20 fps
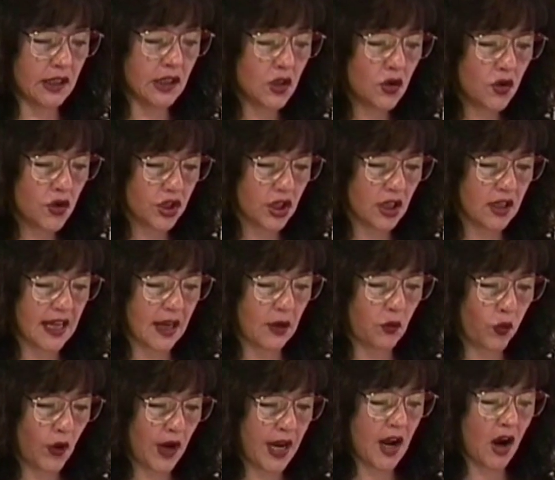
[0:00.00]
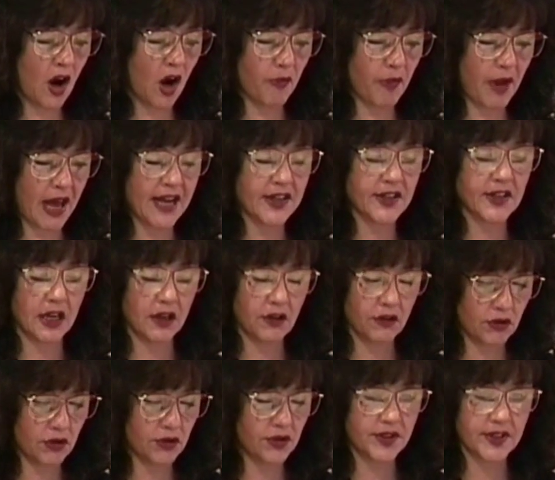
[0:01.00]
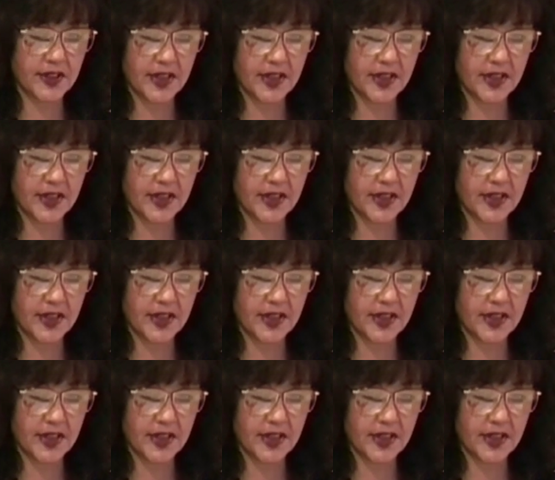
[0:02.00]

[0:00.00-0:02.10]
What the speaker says: delusion that we are passing through